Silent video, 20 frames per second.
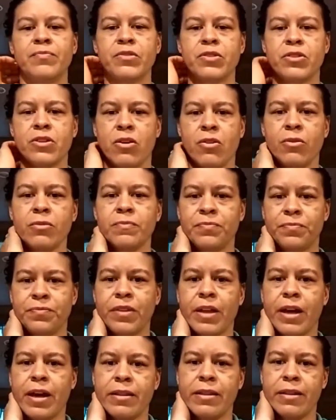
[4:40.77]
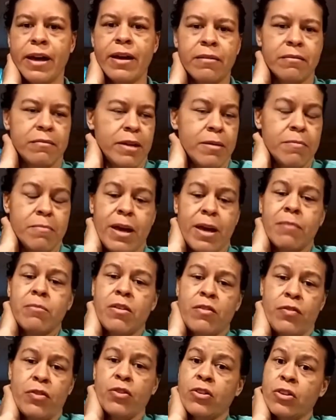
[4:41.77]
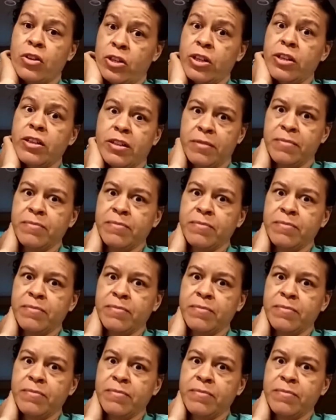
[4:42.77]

So that it made me feel good.